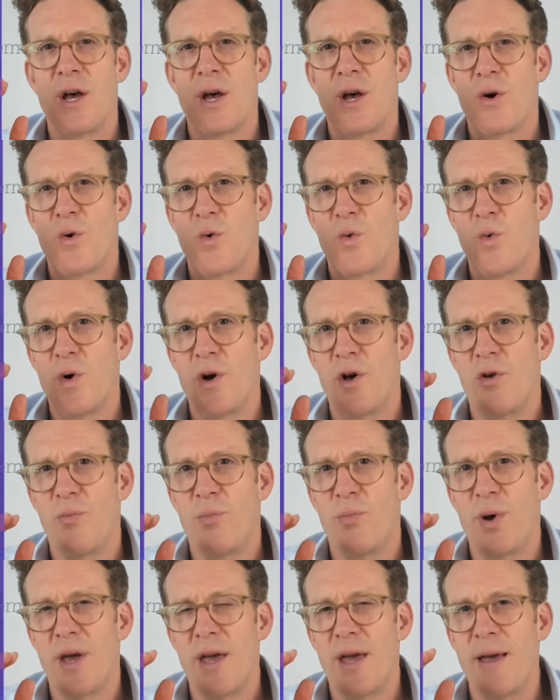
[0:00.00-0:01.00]
will
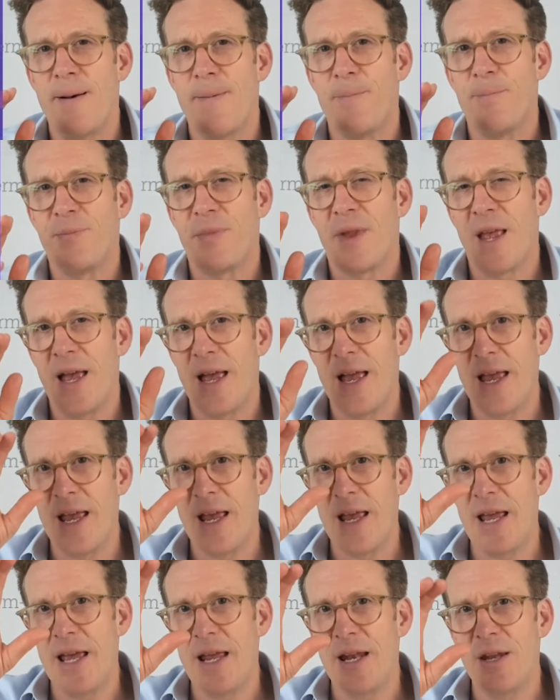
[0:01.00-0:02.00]
be
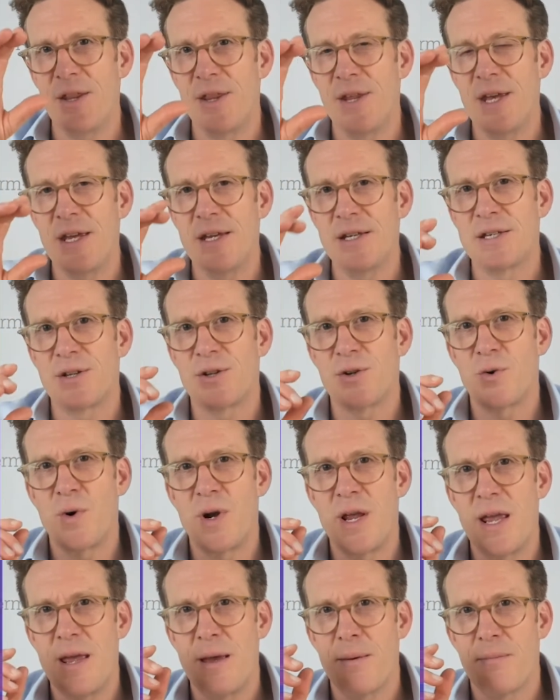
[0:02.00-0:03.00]
in these
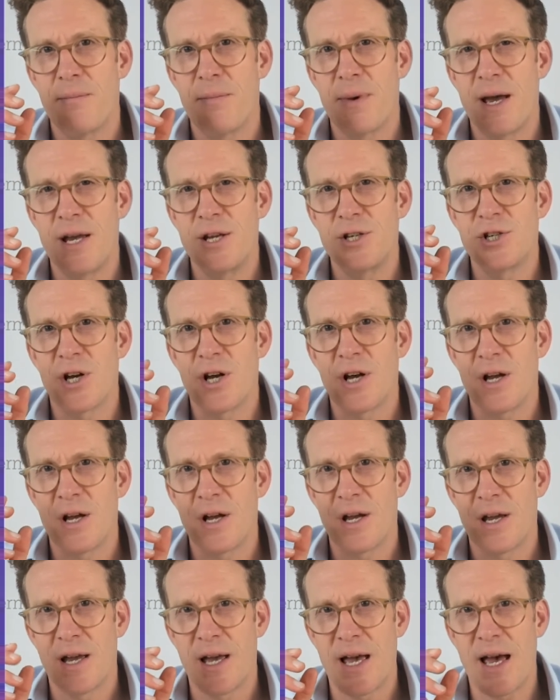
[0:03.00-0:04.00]
3 major
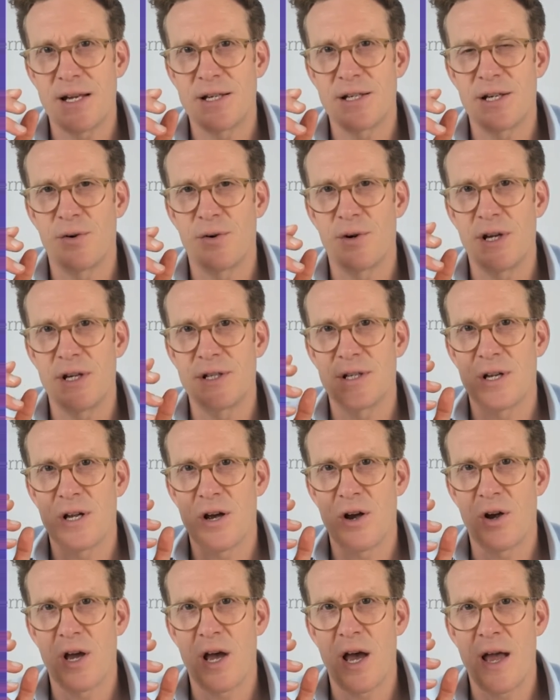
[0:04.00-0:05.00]
categories.
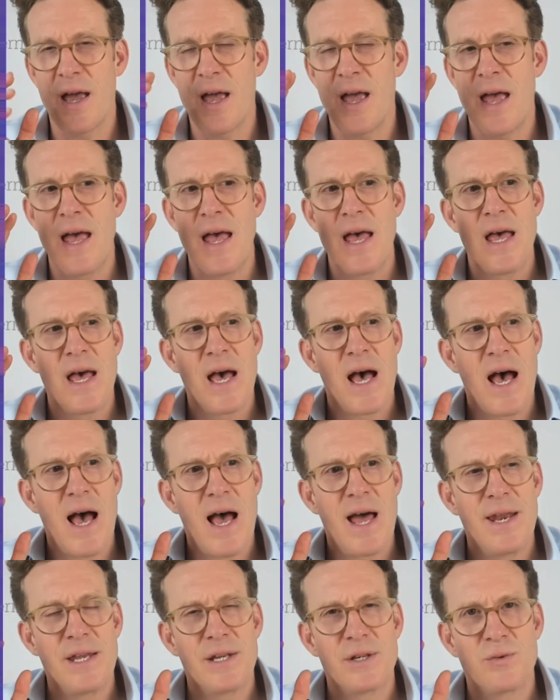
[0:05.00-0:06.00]
Okay,
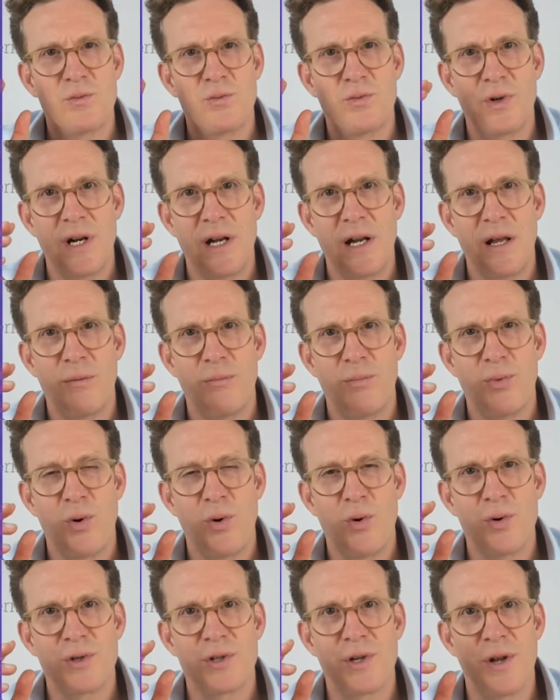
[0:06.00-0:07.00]
and it's really
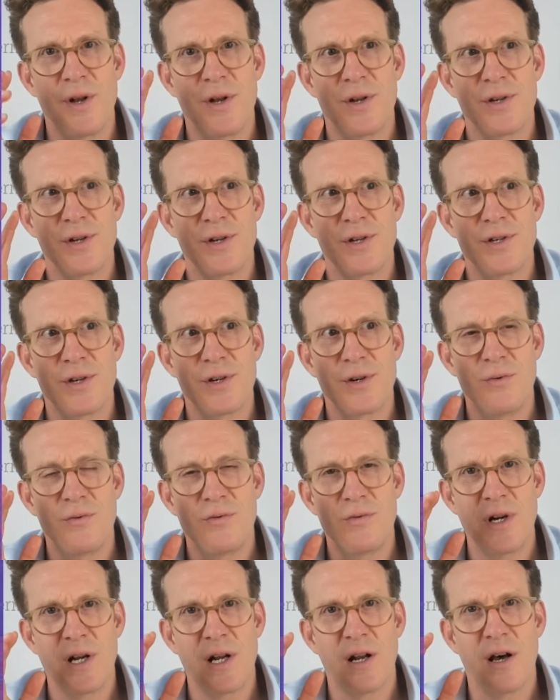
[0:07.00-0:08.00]
important to
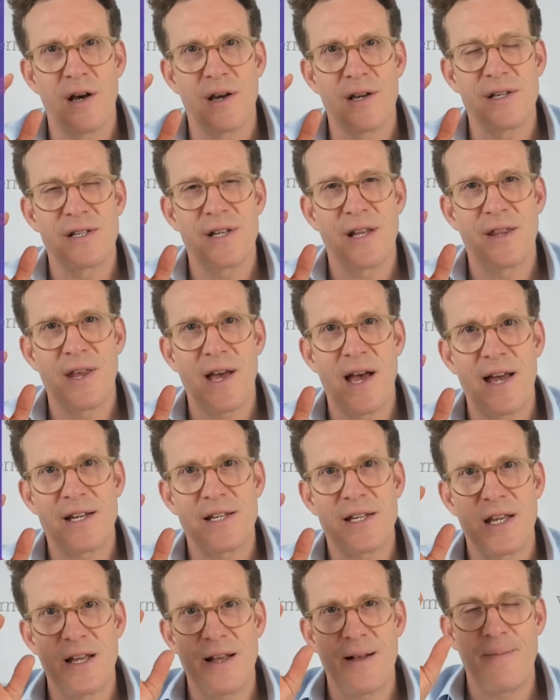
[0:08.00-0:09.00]
realize that
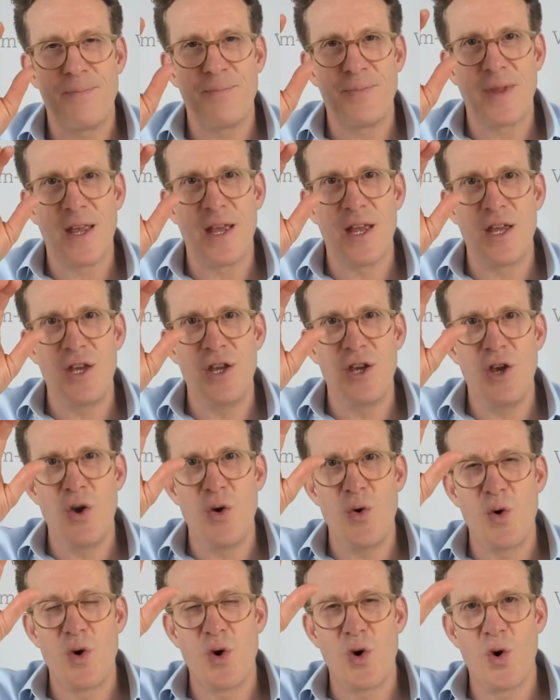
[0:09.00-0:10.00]

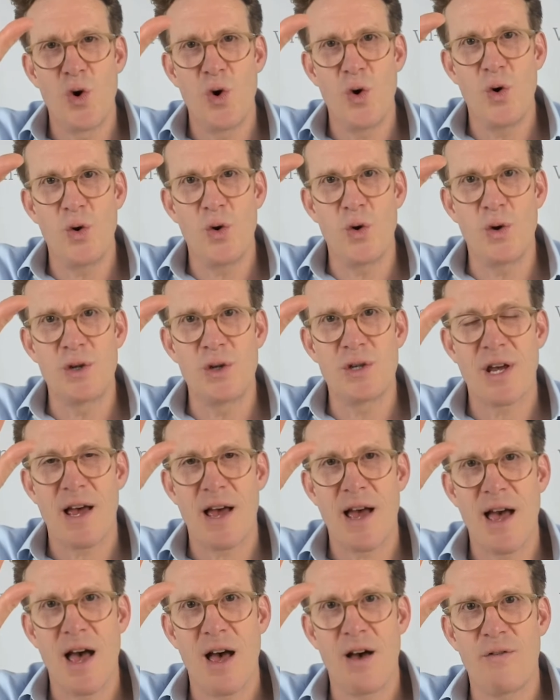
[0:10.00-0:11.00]
you could
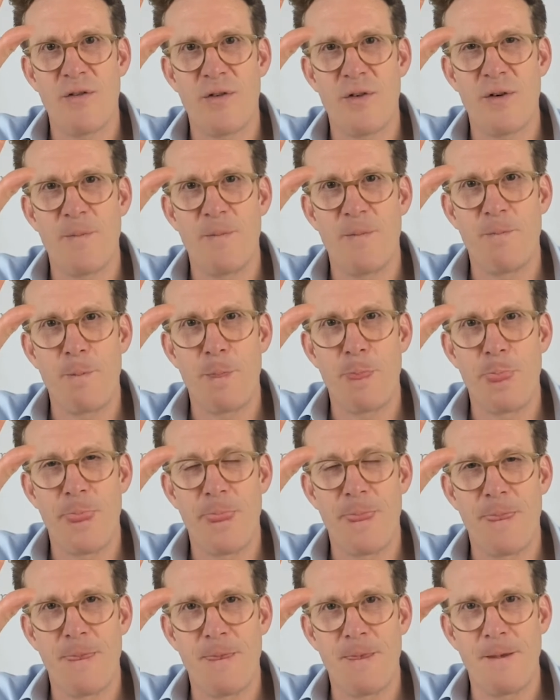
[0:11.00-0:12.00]
have
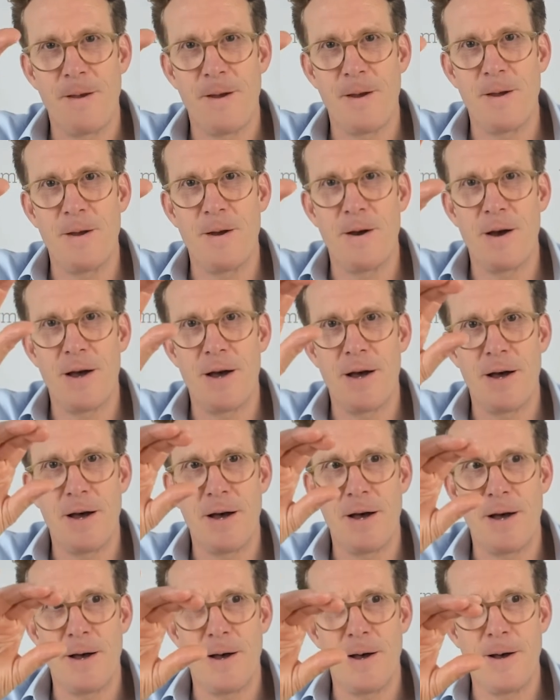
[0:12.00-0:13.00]

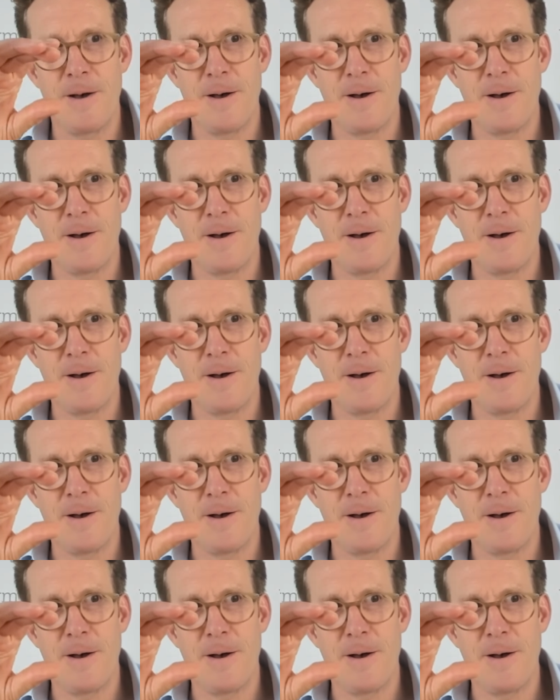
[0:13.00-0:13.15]
a